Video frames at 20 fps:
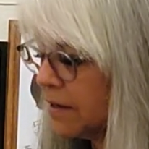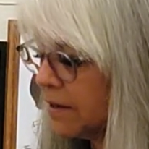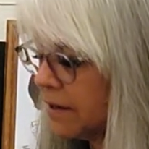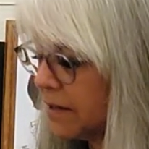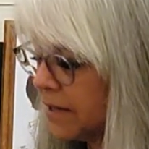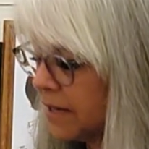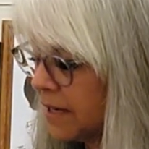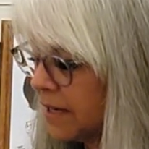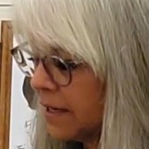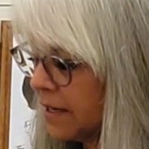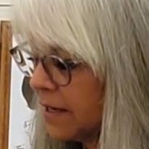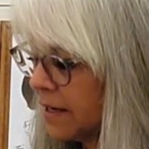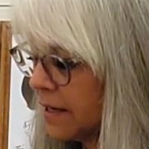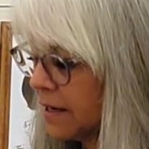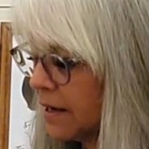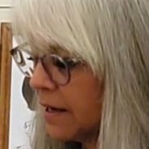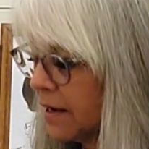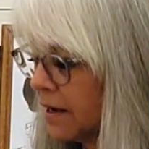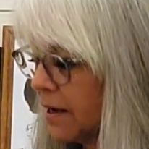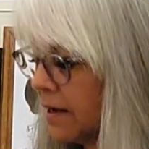The
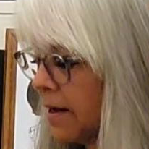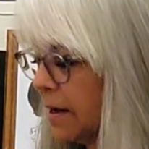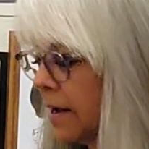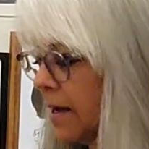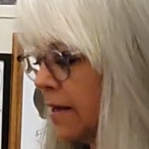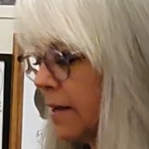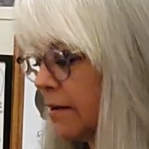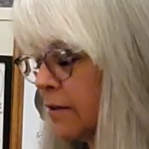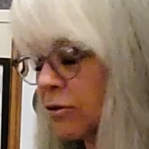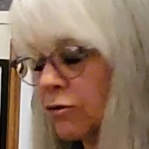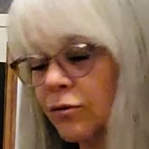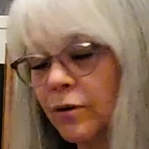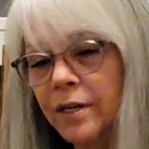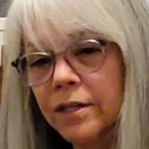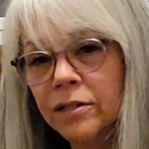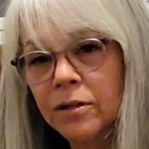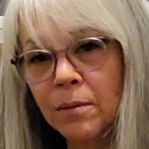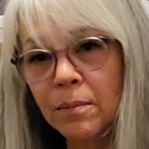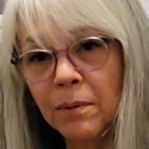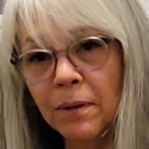
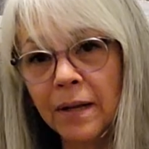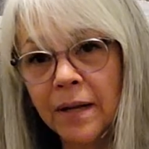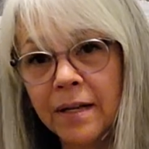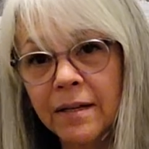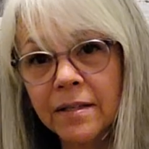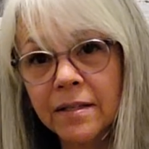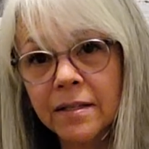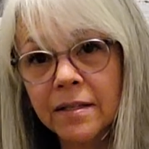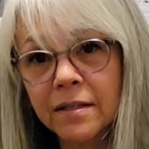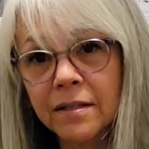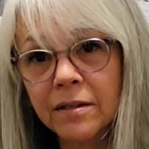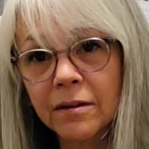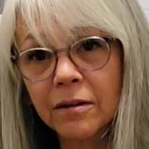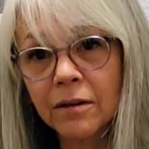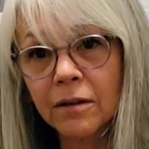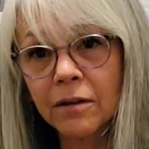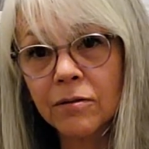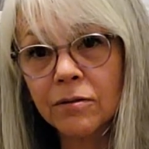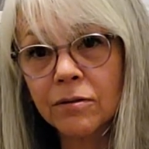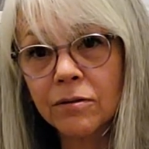strings are placed
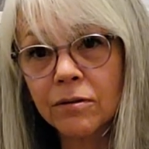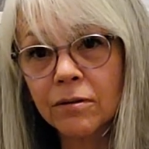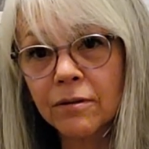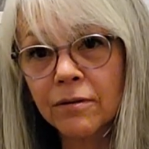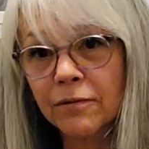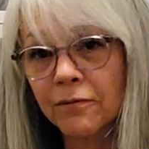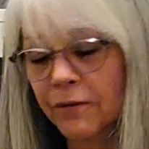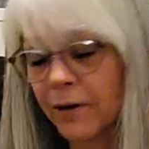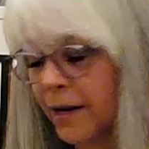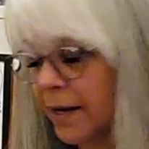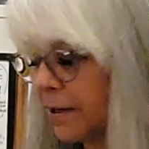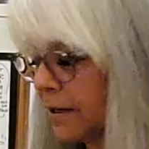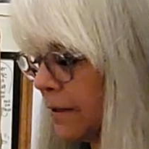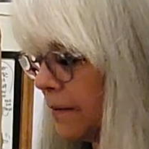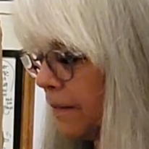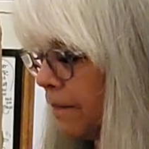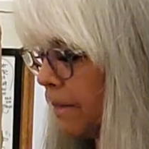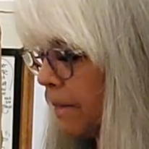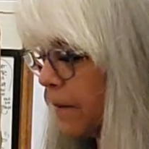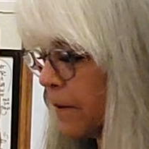close to the fret,
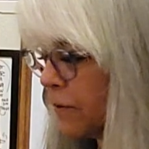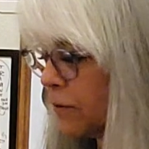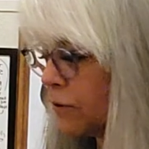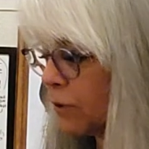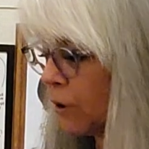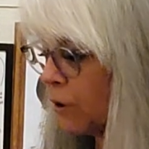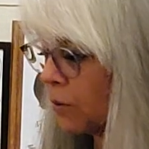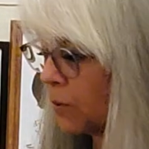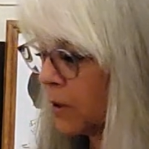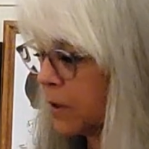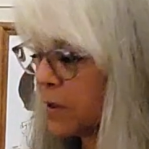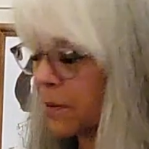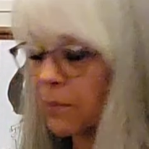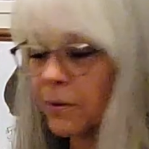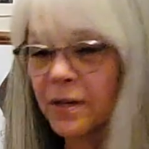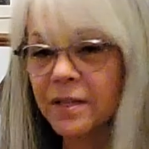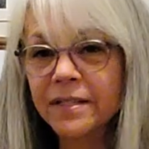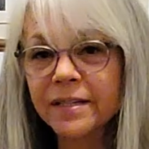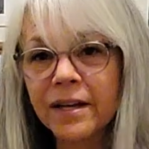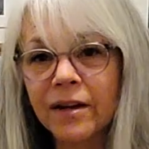so when you
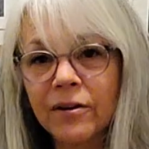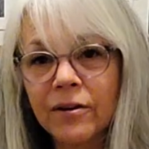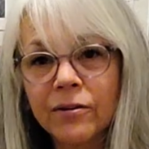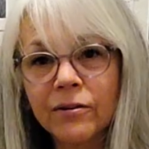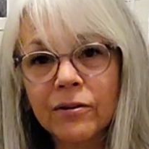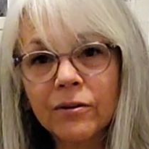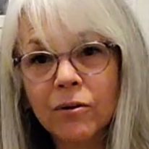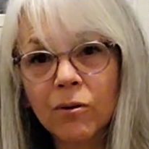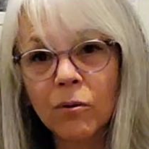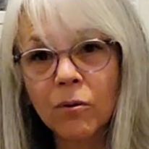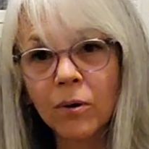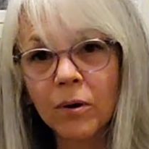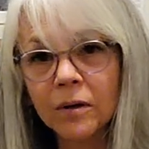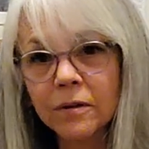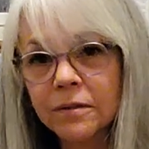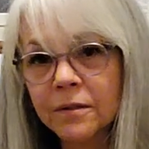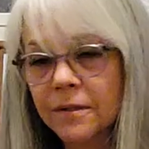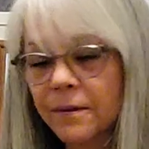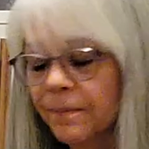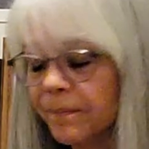press down on your
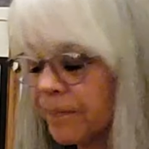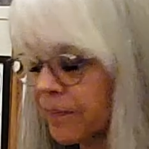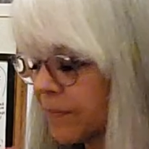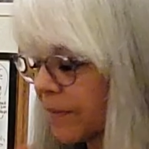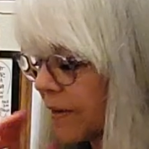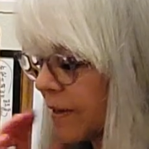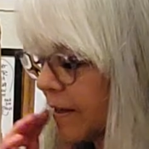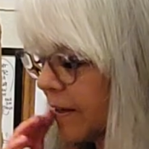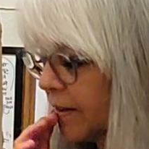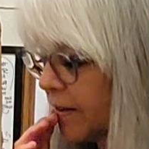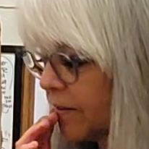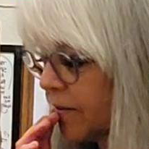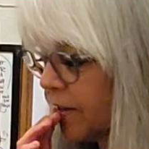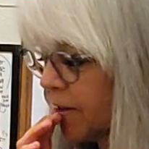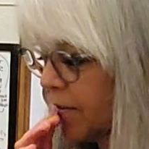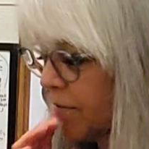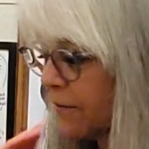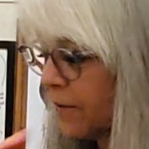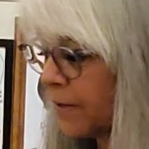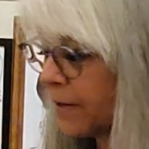chords, it's
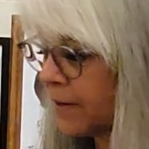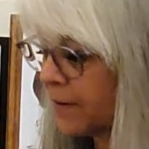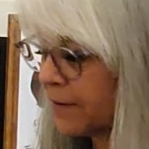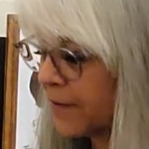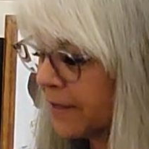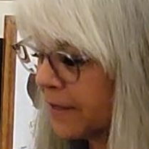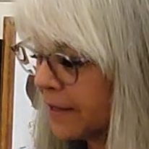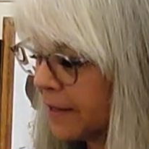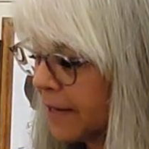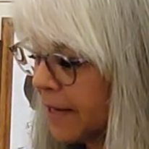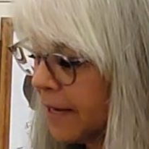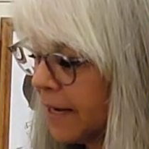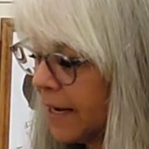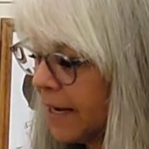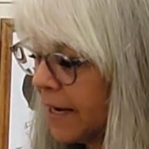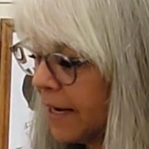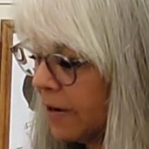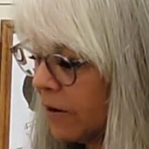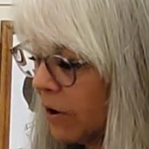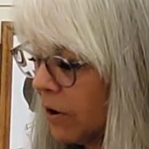very forgiving.
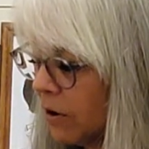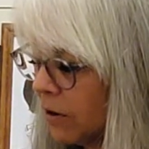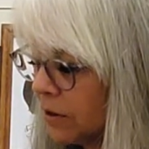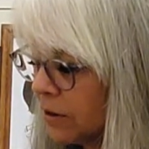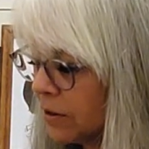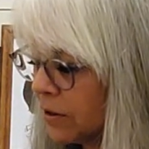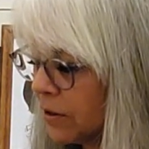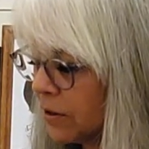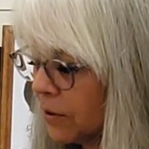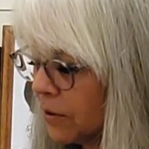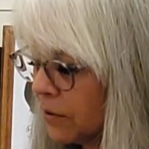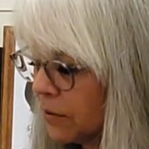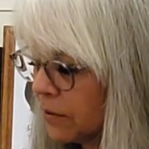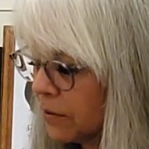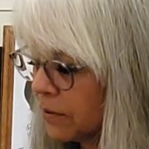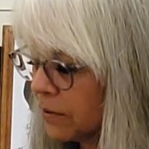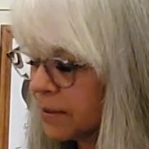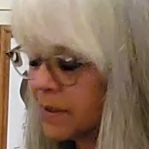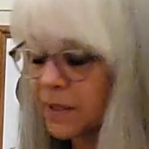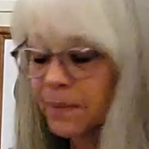And also
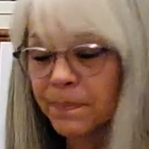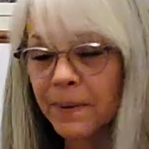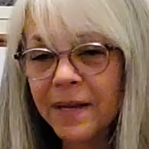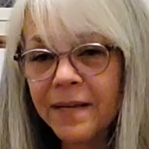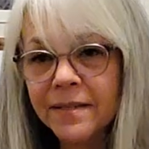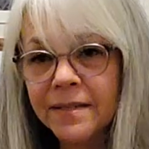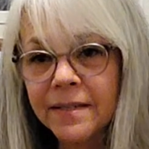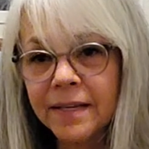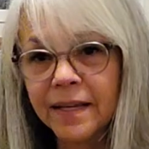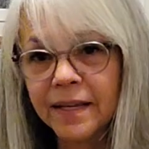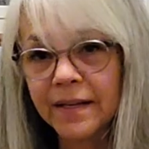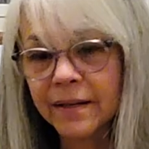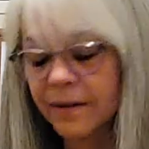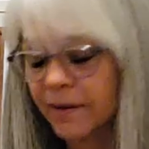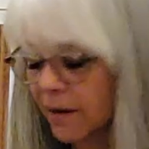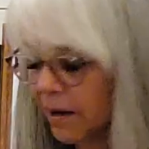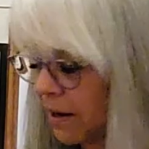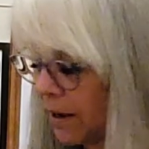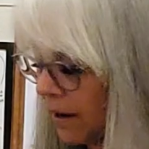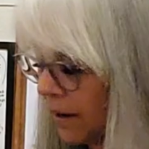the spacing
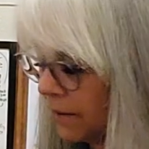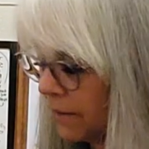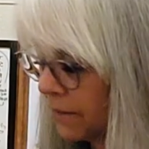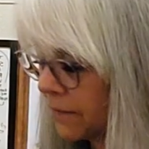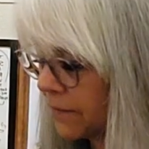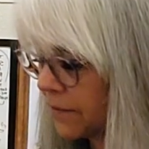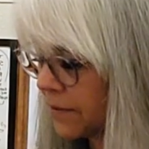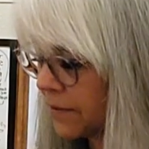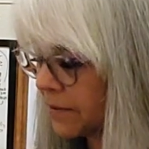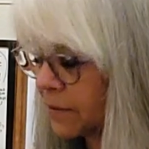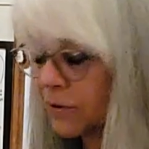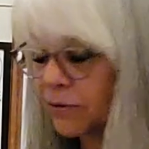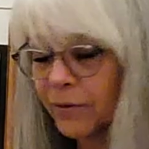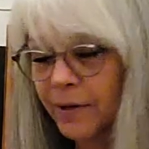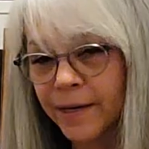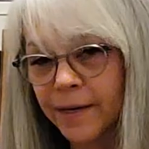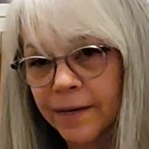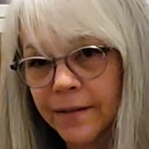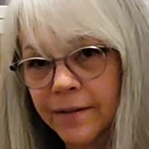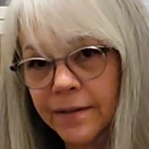of the
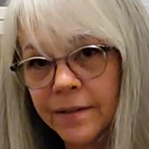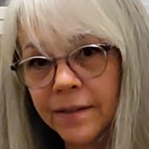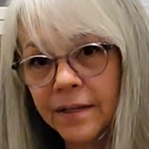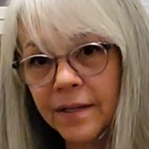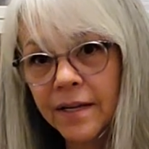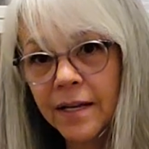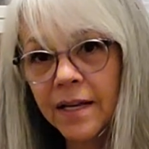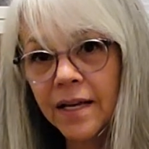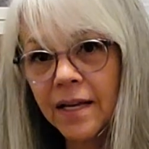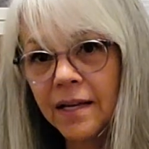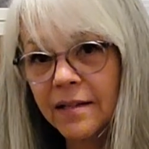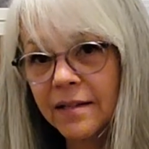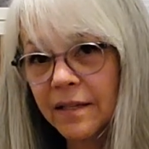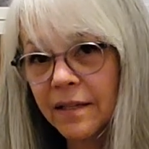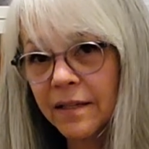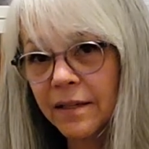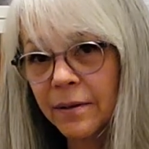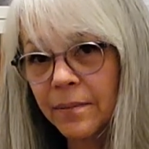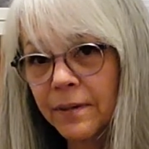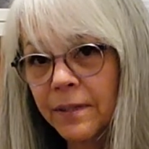strings is a
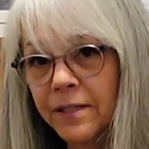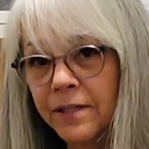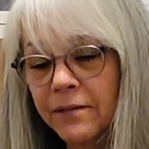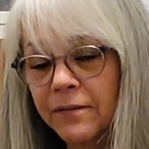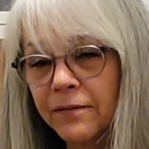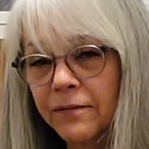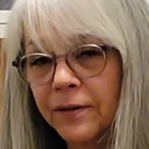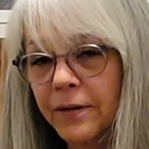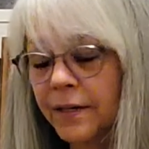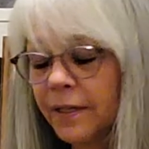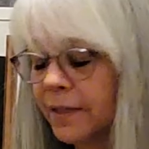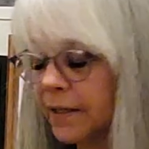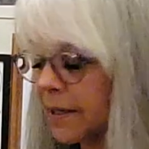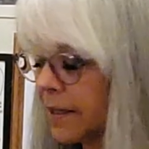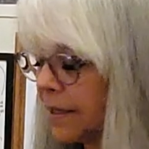little bit different,